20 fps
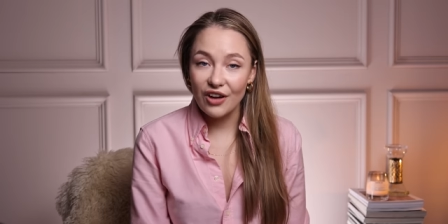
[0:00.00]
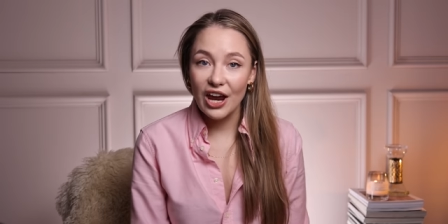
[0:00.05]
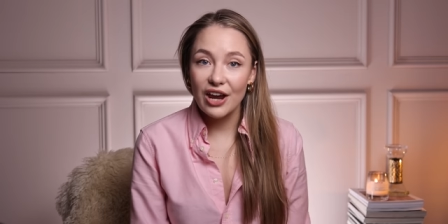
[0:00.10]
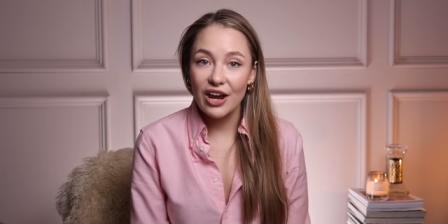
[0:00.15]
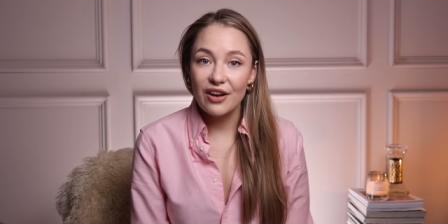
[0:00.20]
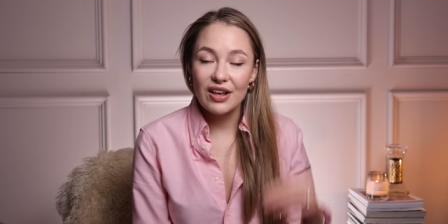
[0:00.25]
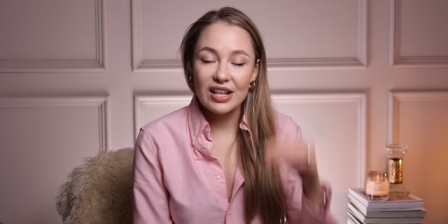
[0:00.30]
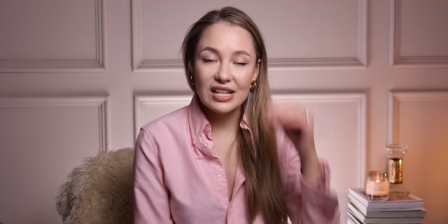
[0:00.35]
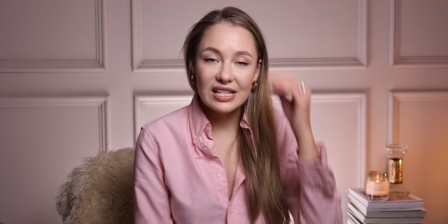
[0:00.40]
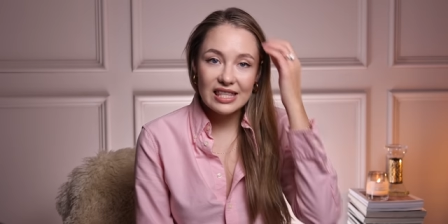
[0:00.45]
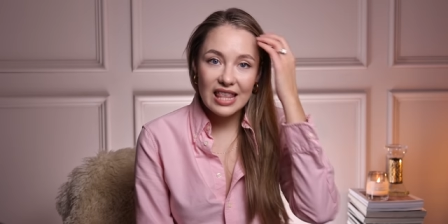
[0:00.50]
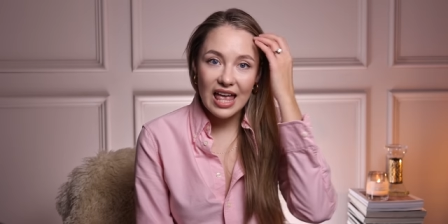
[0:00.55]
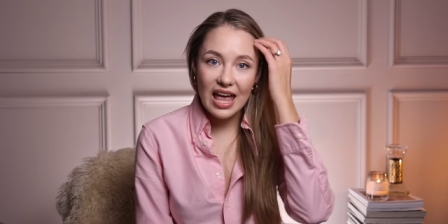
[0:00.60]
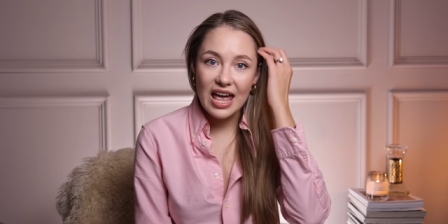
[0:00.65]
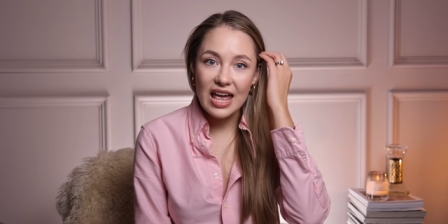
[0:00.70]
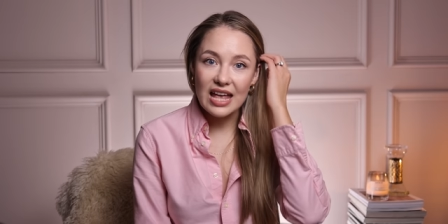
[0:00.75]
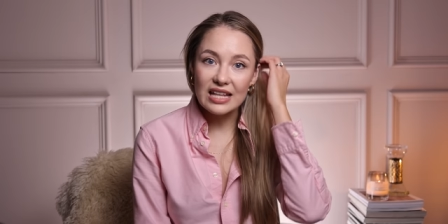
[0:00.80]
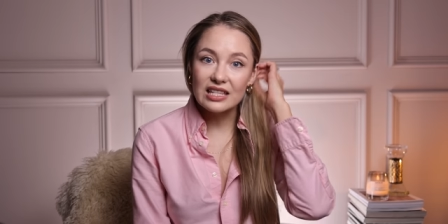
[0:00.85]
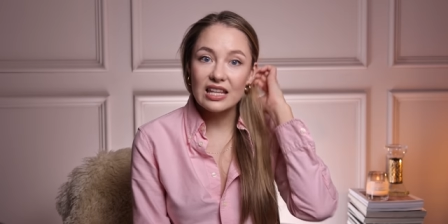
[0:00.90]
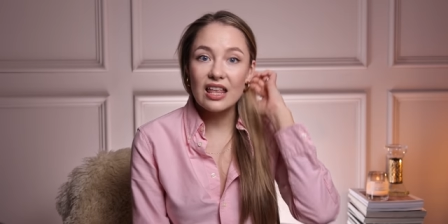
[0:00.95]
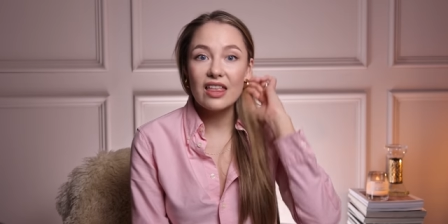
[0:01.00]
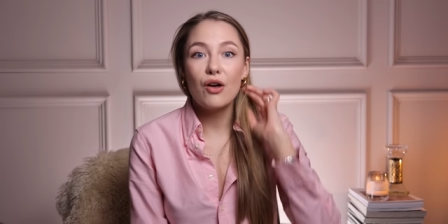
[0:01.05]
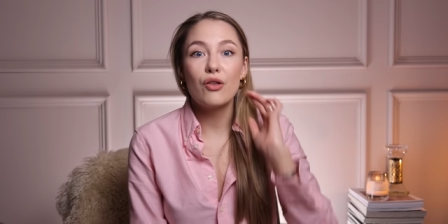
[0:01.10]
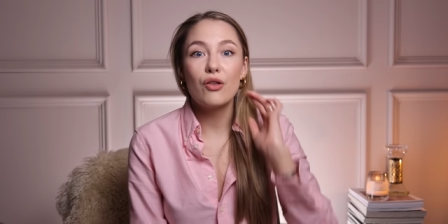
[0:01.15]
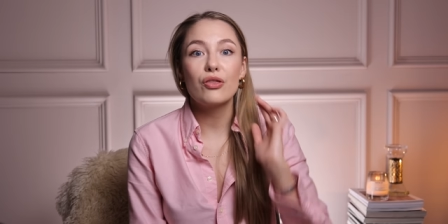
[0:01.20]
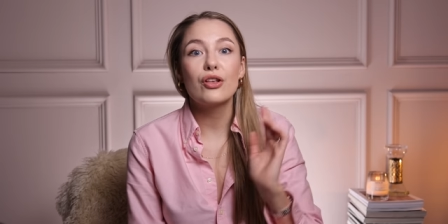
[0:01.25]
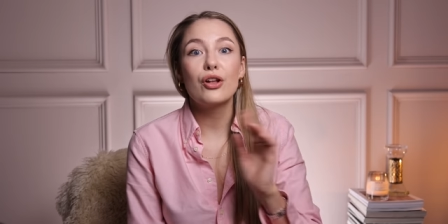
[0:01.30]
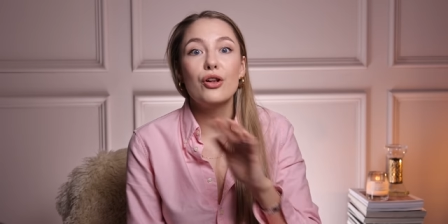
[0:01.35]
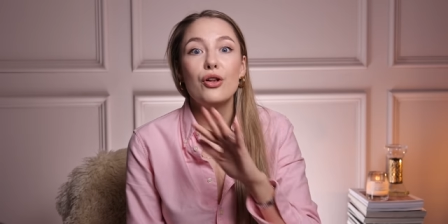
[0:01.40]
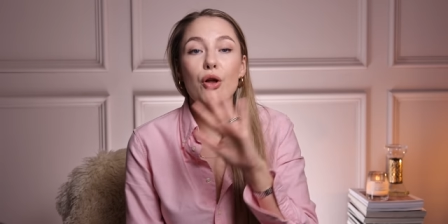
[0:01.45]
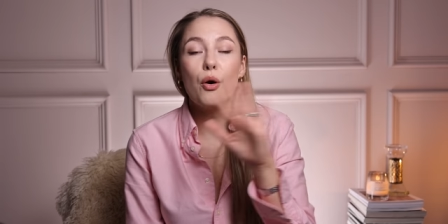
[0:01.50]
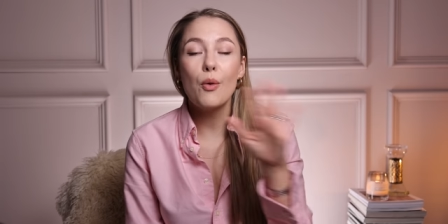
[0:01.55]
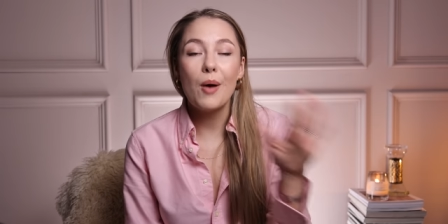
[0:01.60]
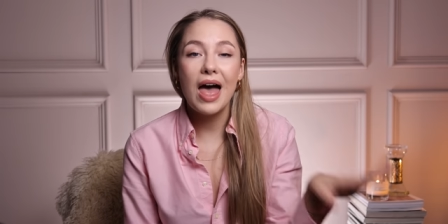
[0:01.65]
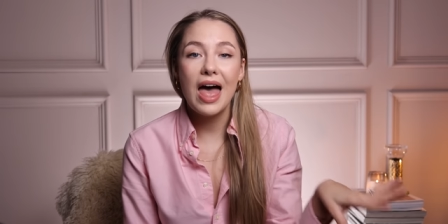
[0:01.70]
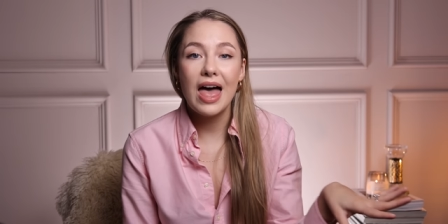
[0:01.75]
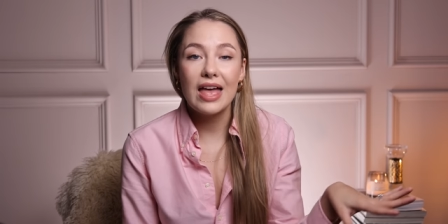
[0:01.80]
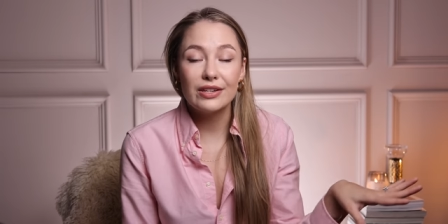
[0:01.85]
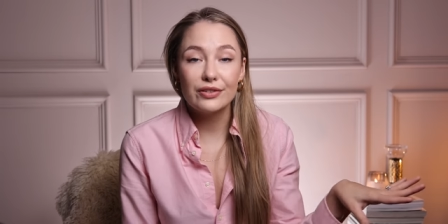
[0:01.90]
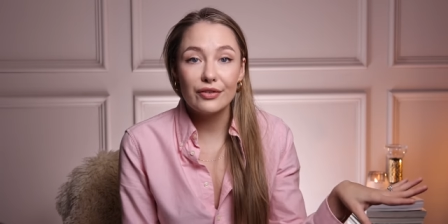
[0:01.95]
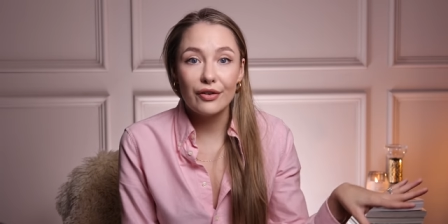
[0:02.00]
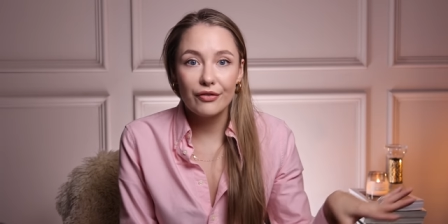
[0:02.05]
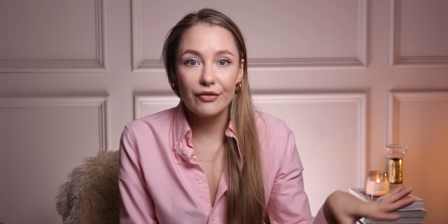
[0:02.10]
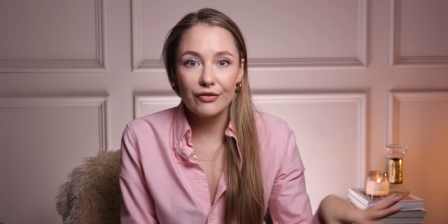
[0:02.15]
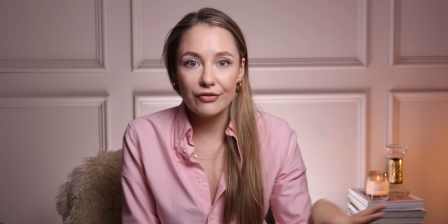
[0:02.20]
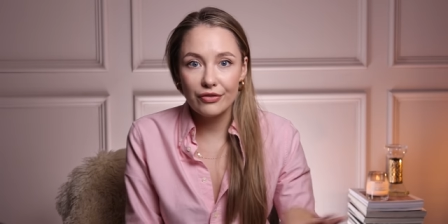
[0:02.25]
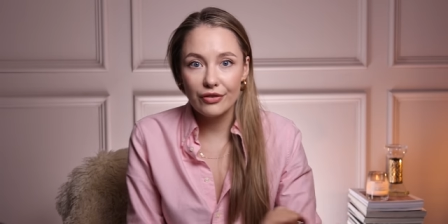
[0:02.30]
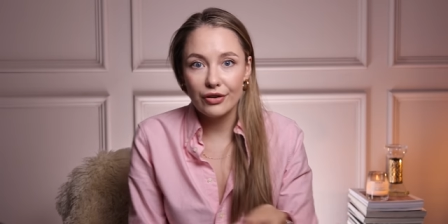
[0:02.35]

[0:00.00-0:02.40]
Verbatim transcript: fragrance that is on the lower end of